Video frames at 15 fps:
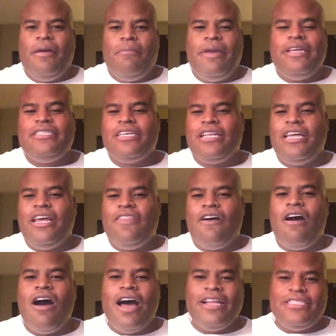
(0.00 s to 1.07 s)
basically in the
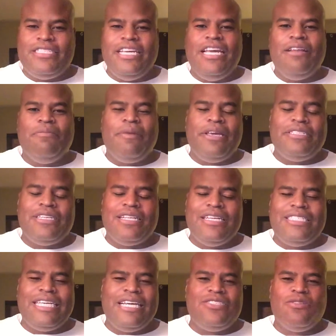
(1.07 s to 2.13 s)
hot seat and basically
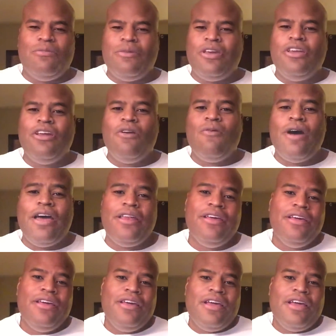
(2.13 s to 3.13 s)
said to him, well, you know what?